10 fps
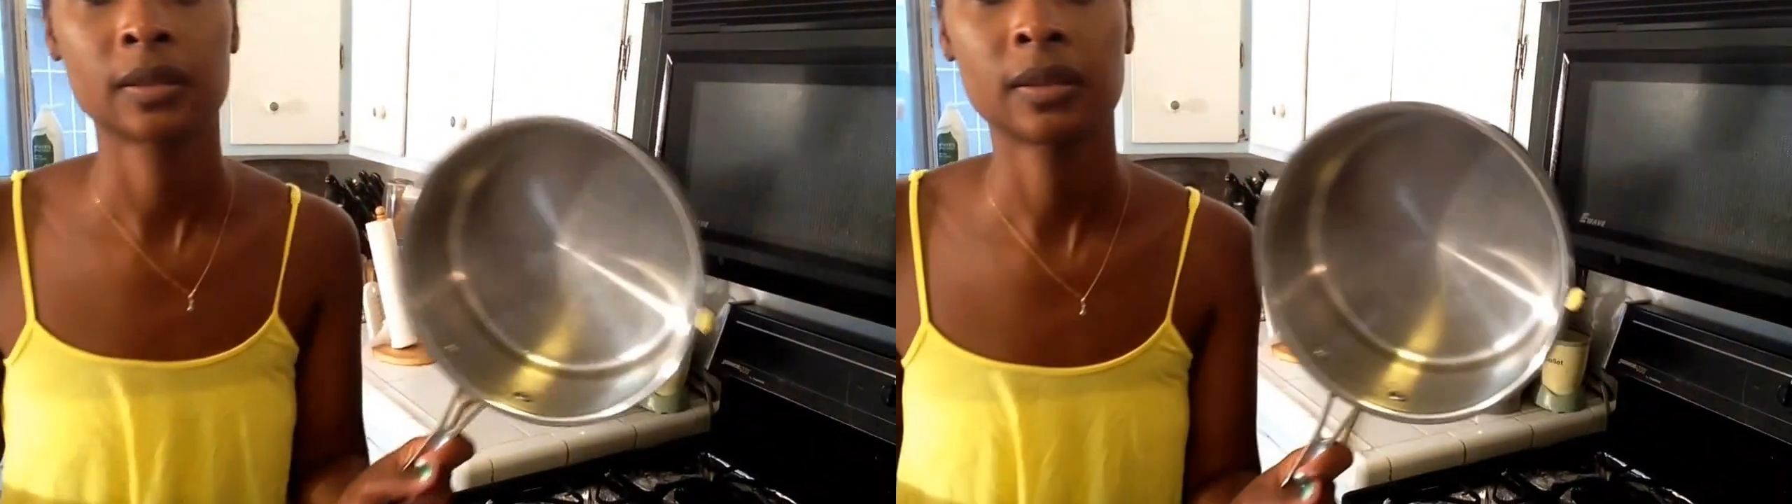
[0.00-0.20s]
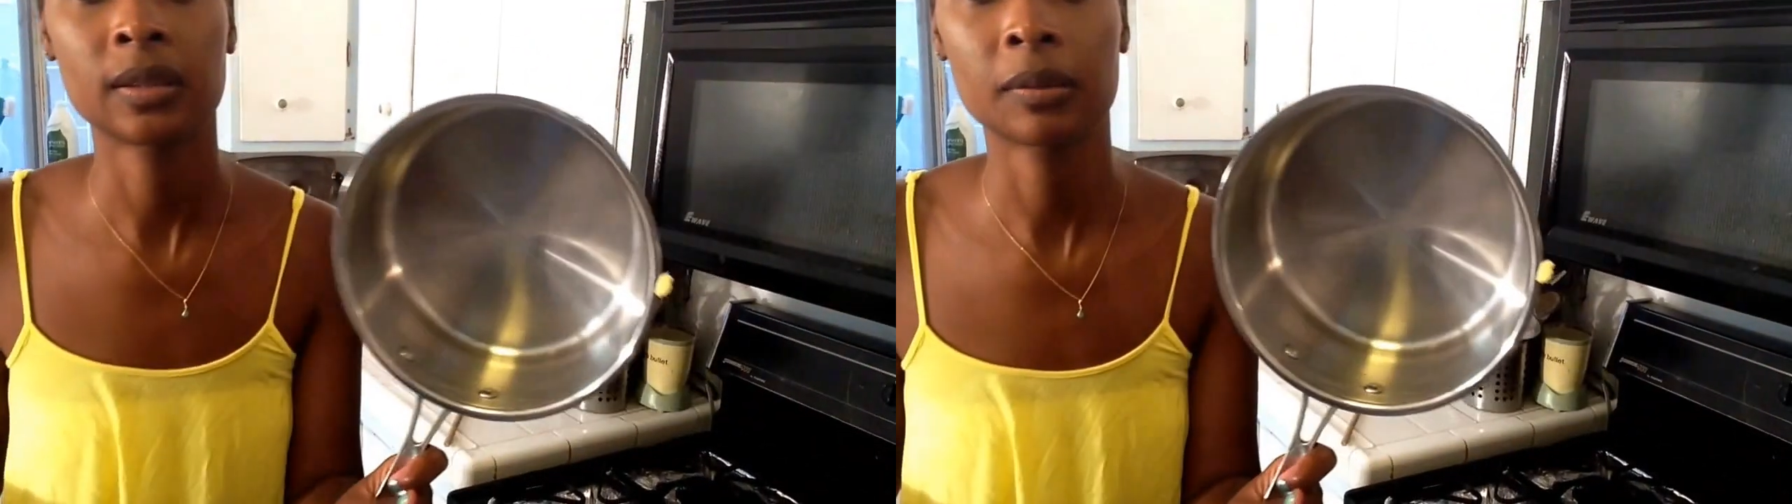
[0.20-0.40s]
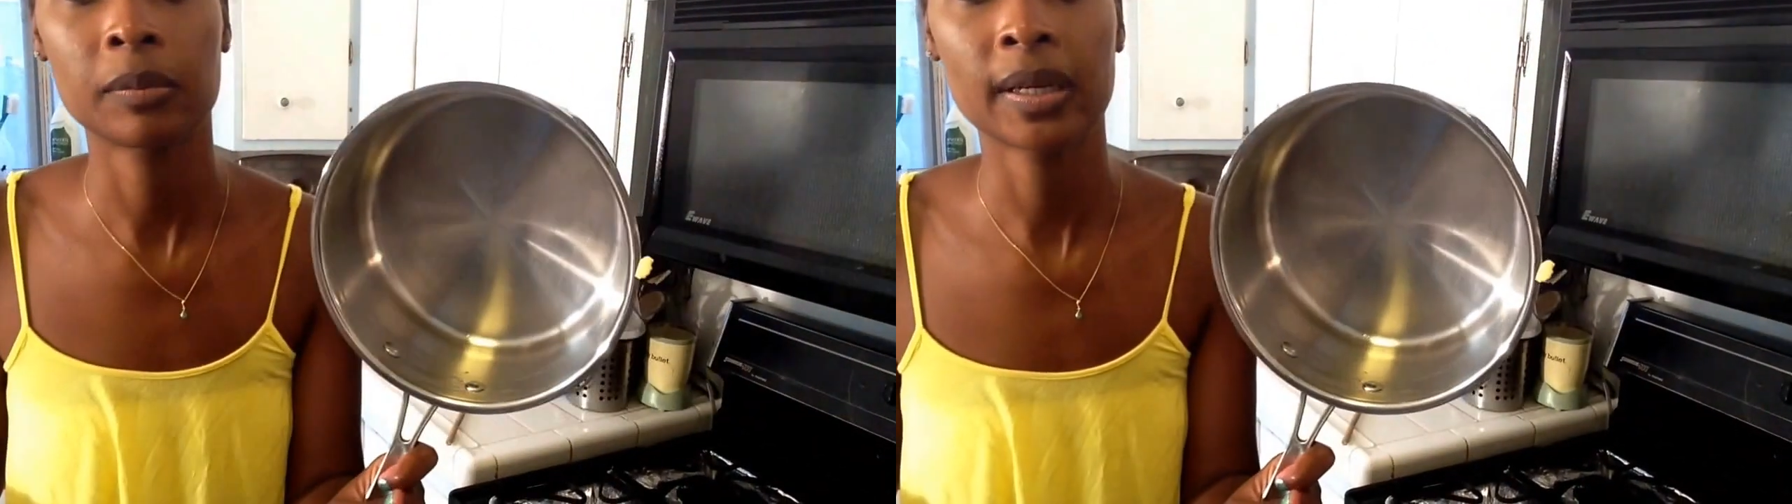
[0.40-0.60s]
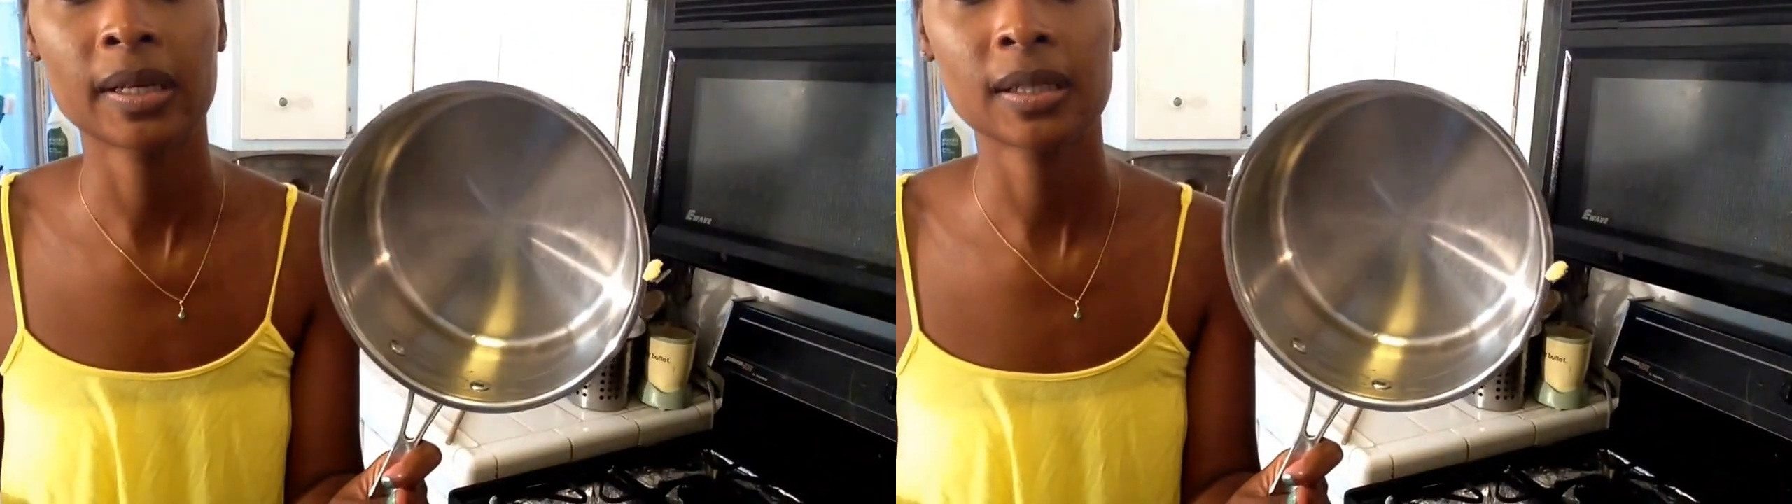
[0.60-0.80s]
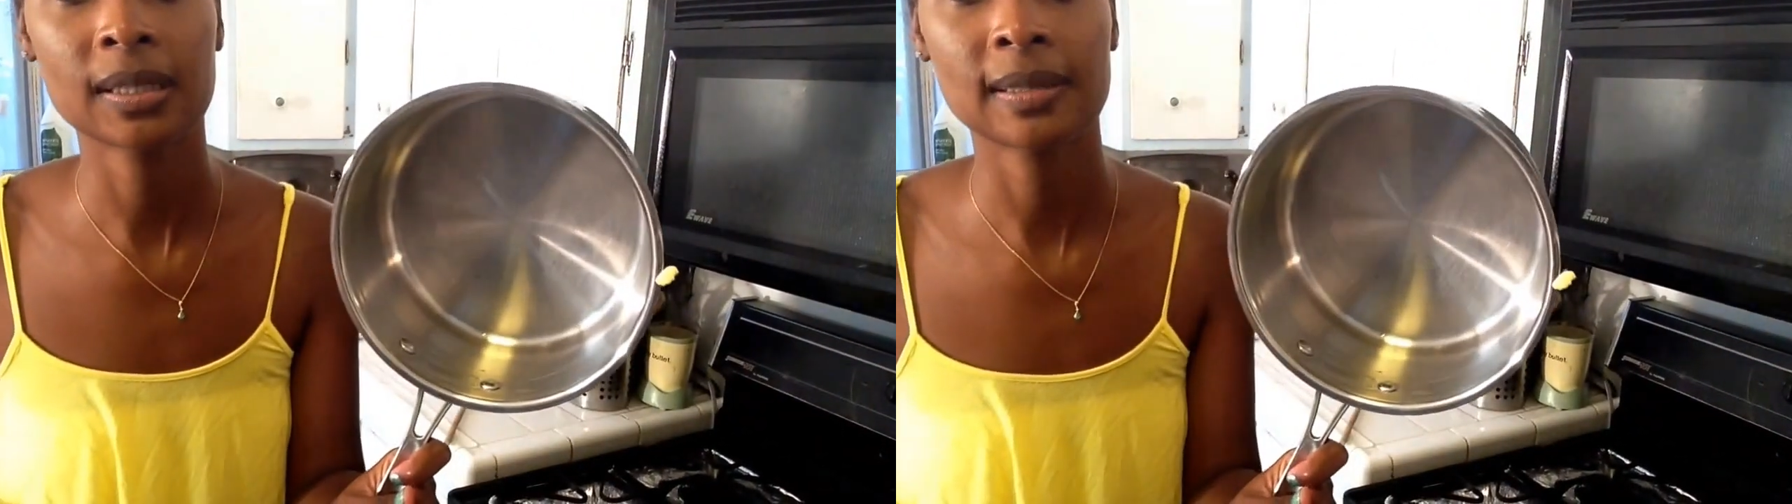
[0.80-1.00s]
You can
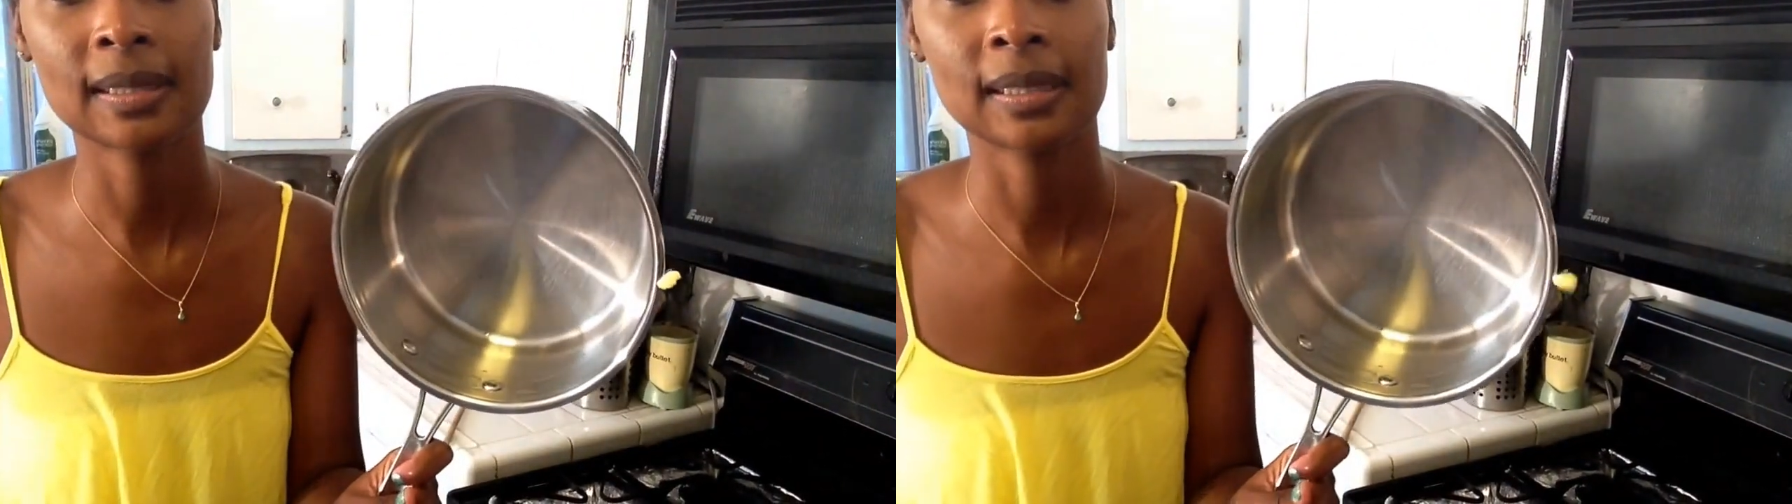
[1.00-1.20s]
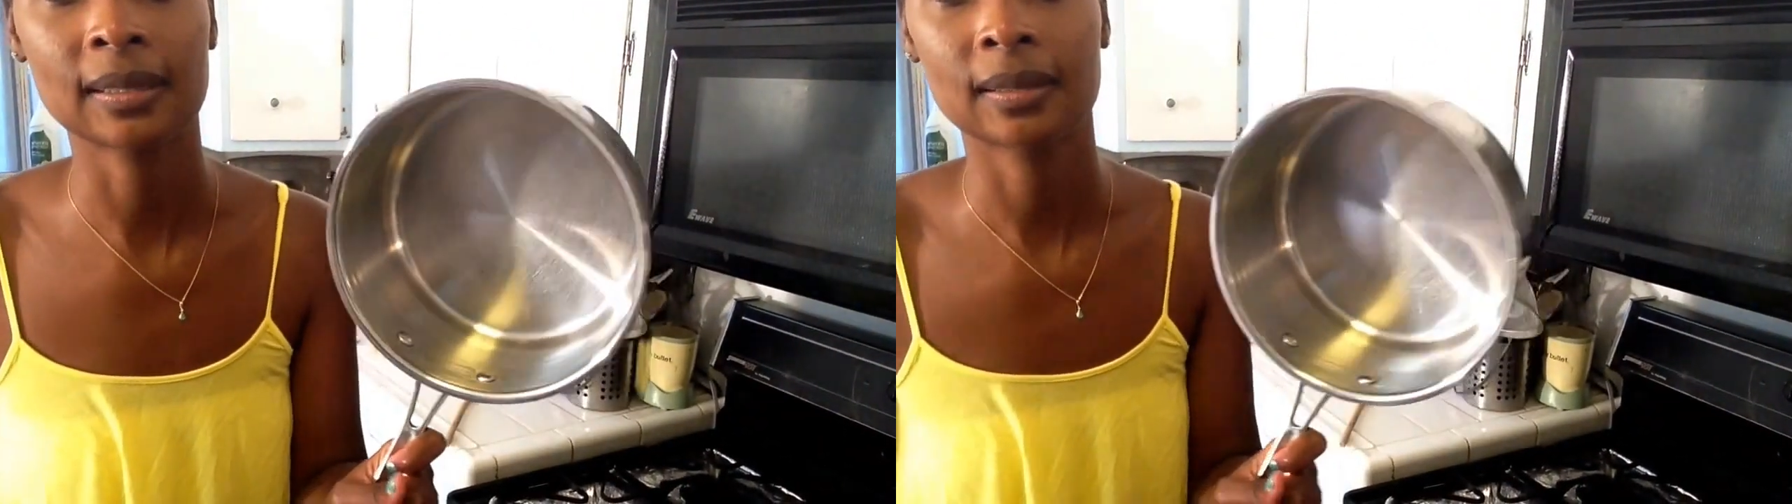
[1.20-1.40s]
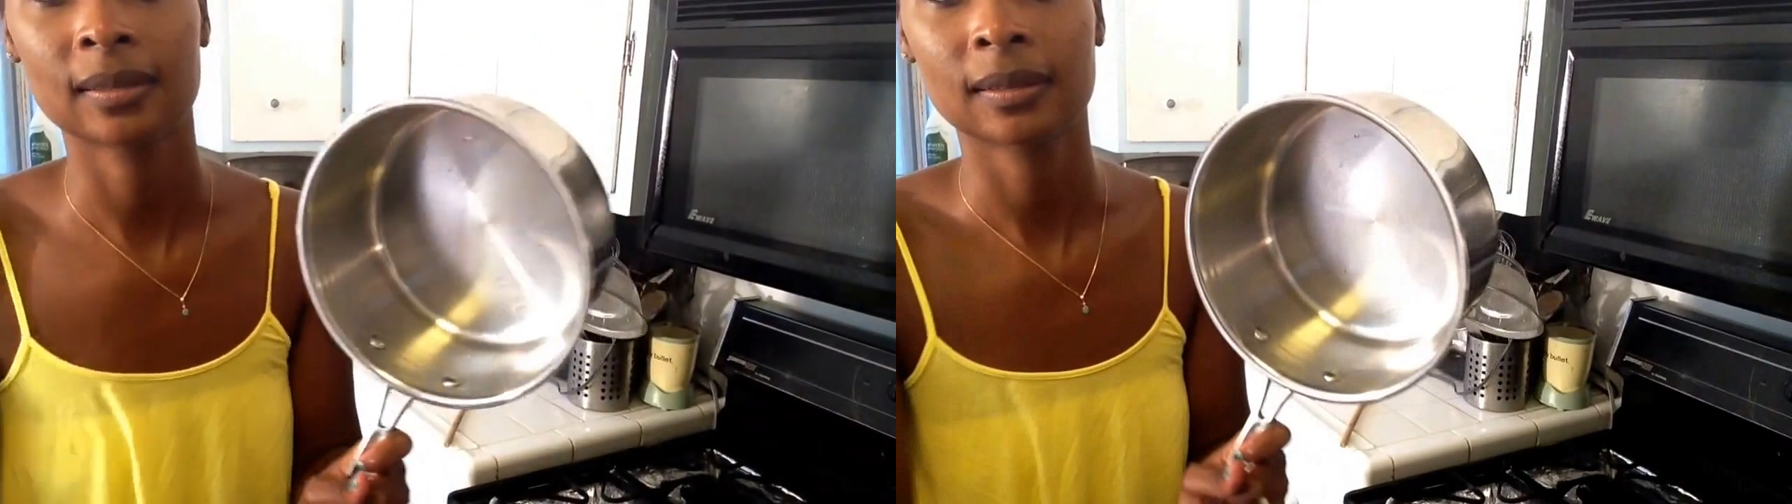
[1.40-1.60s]
barely see it.